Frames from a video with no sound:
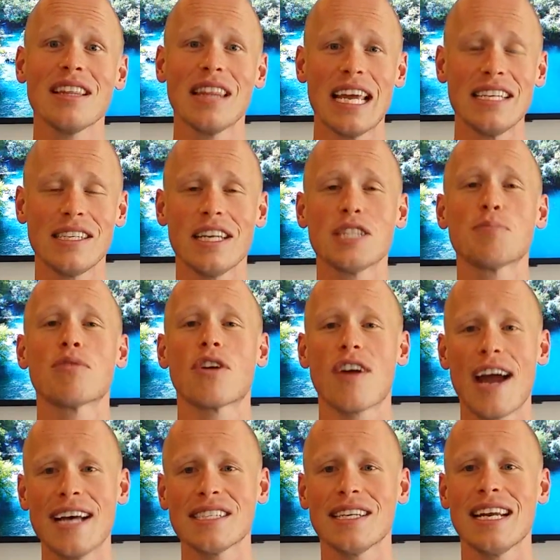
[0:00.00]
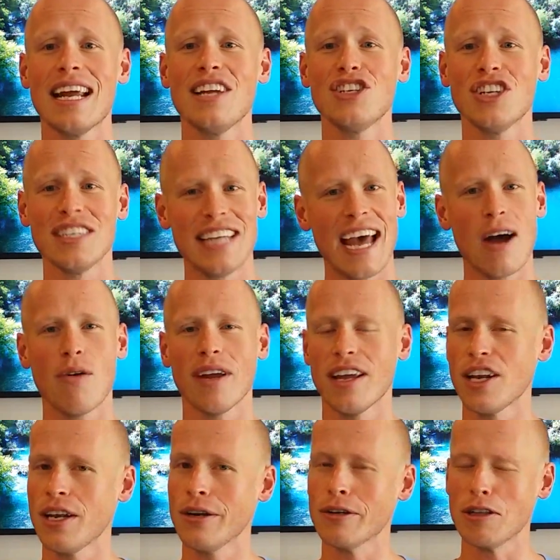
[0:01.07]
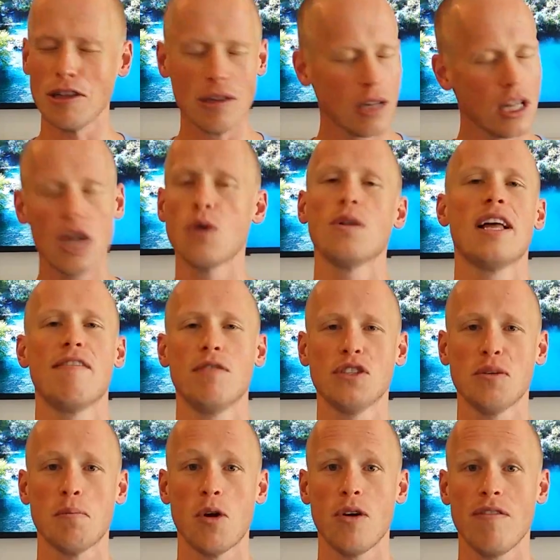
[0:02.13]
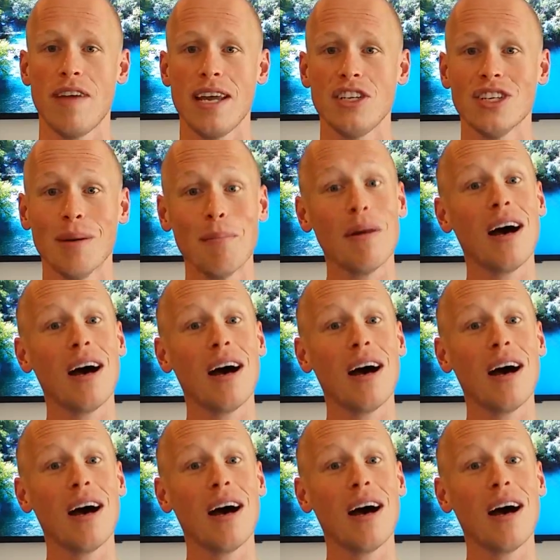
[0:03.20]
laziness, procrastination, doubt, and low levels of motivation.